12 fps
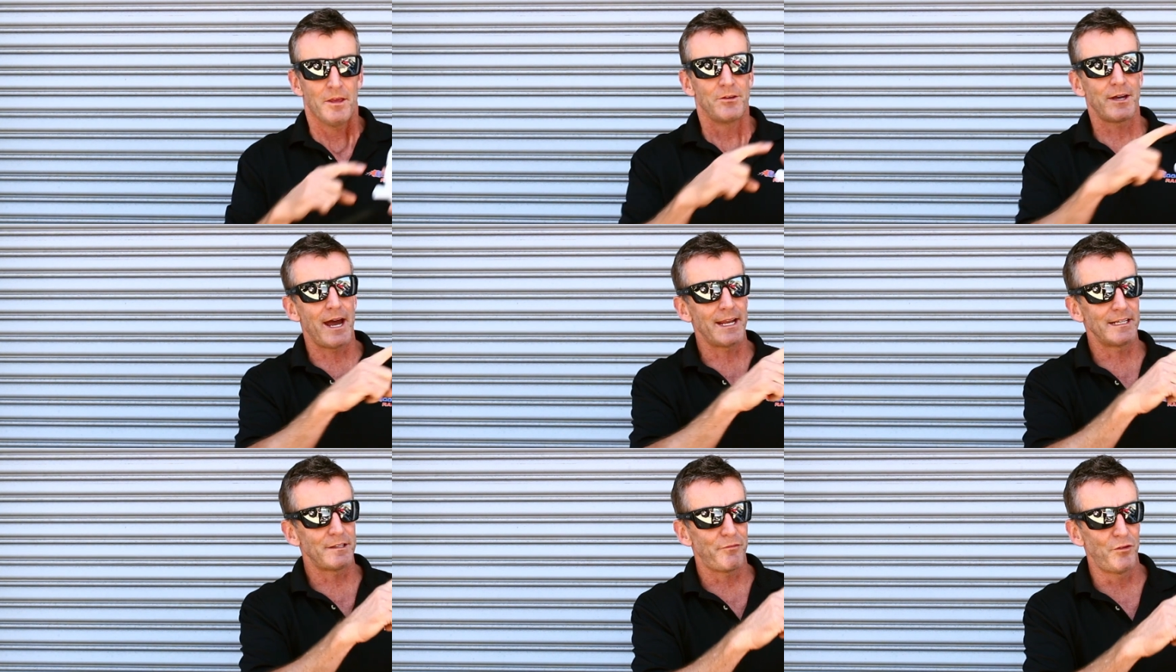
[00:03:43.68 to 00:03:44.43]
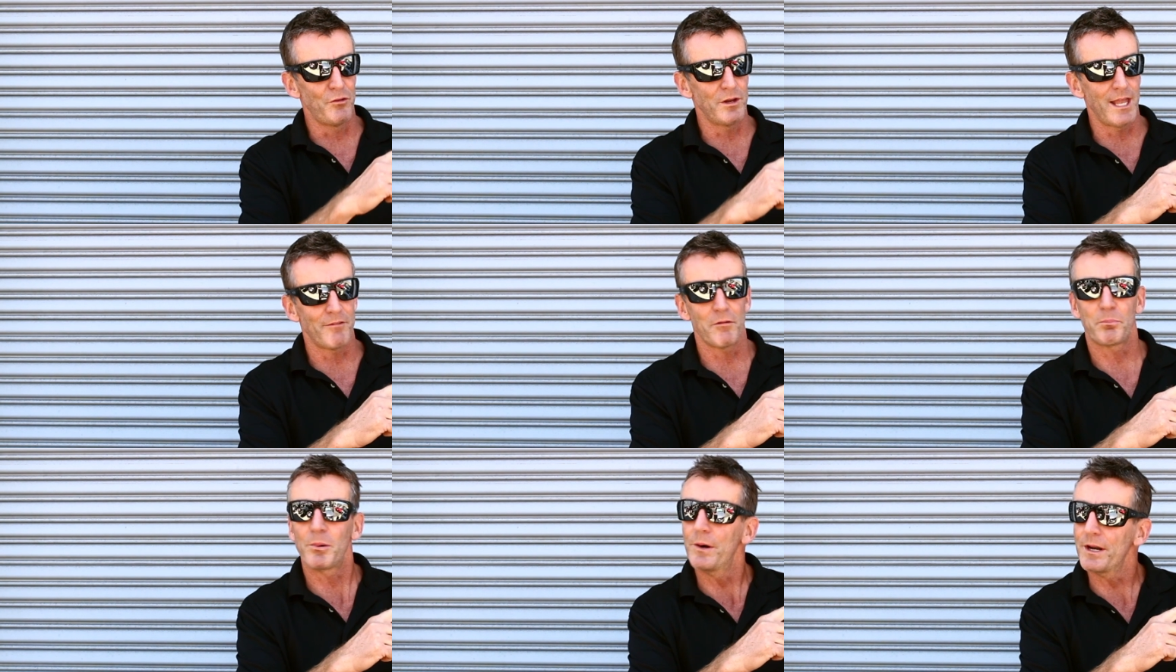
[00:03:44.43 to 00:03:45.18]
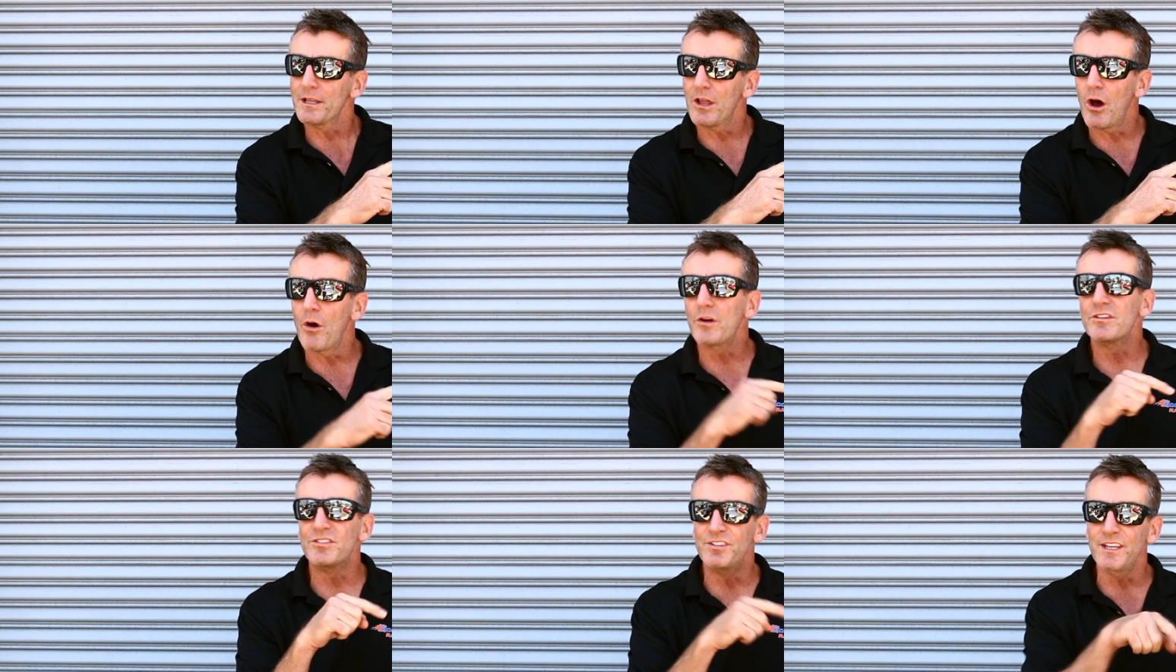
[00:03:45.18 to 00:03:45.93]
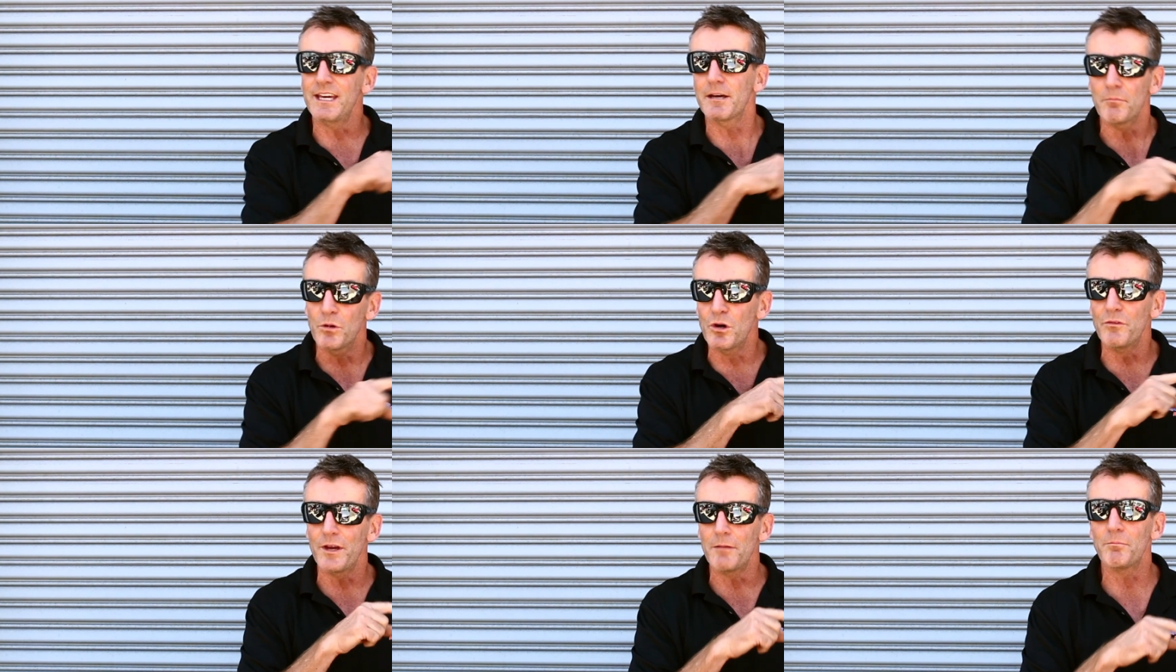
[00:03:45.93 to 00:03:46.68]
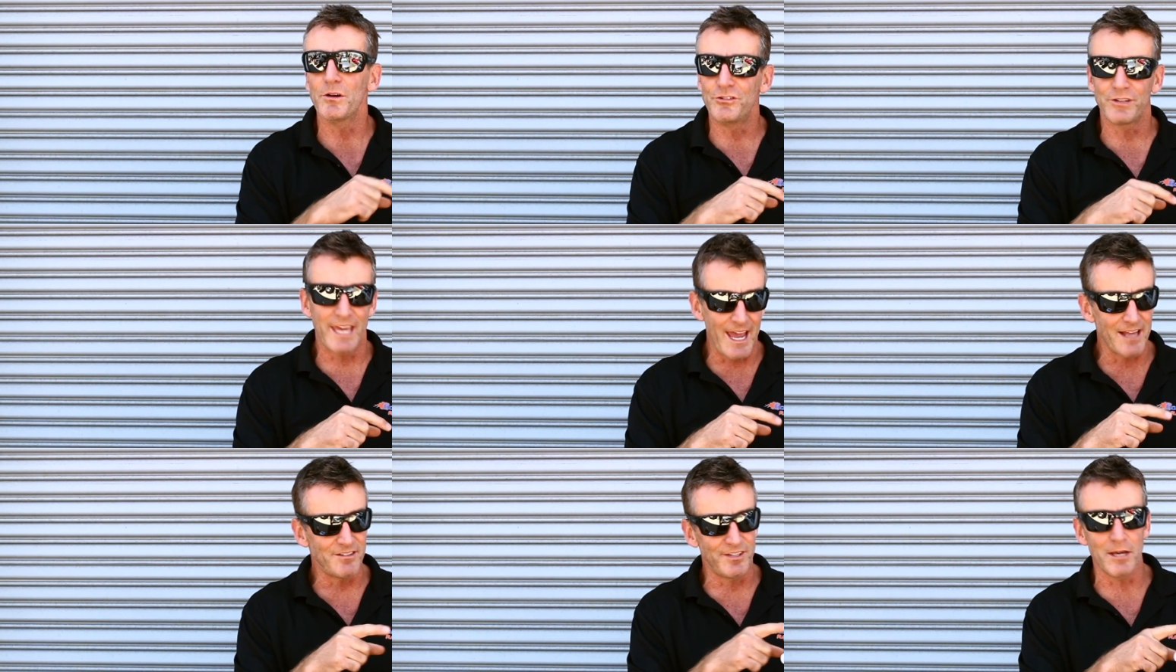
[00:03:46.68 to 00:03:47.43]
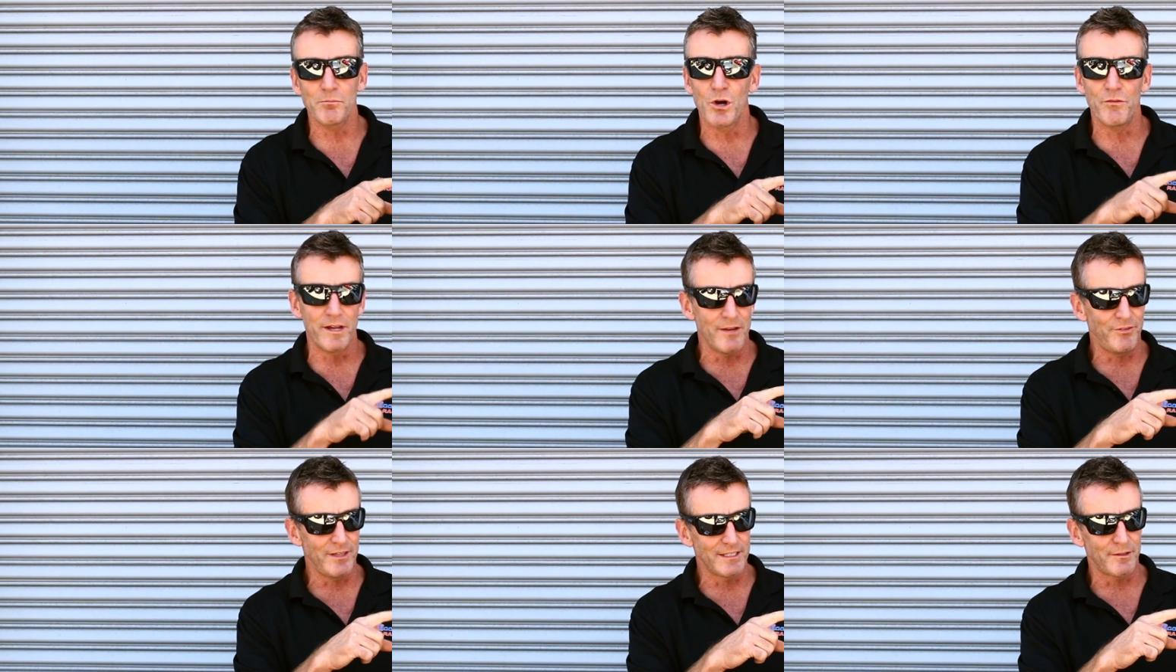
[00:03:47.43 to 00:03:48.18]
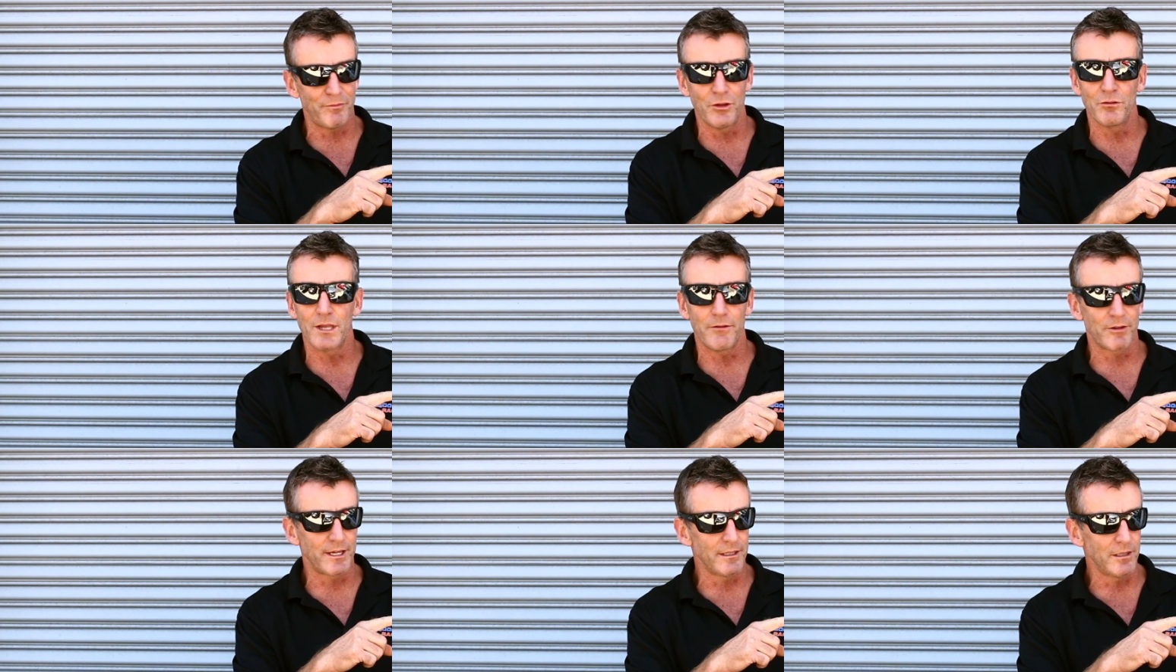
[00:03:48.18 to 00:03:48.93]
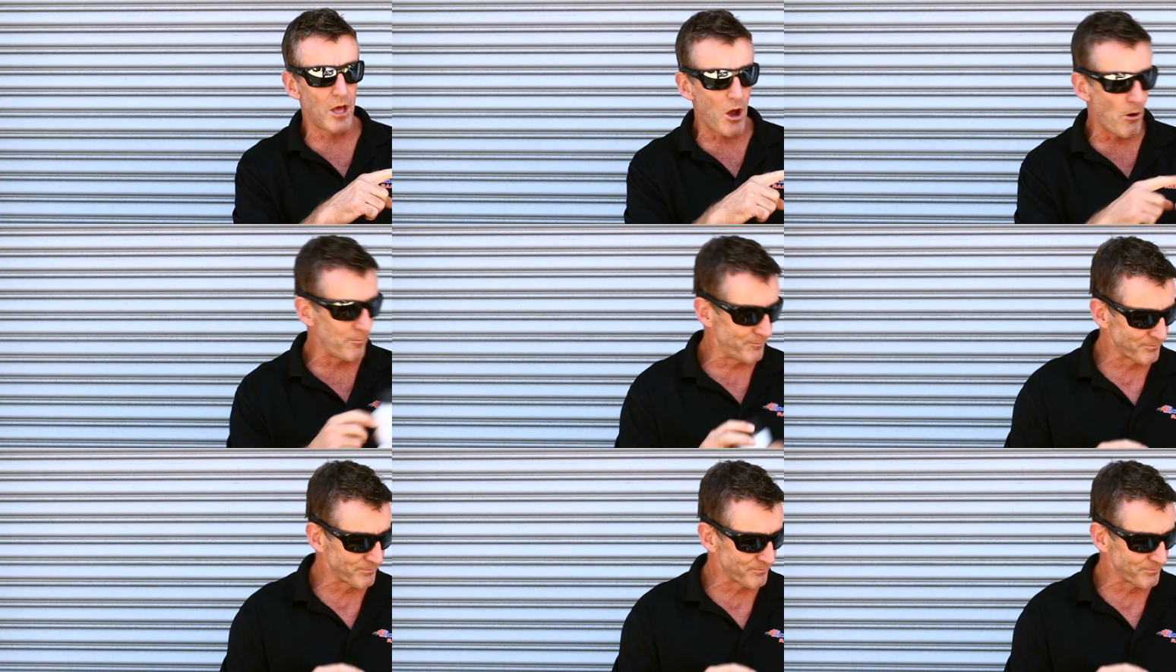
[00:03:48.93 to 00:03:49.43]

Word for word: You gotta get the fluid level pretty low to see it moving, but you can see it moving if you let the fluid level get low.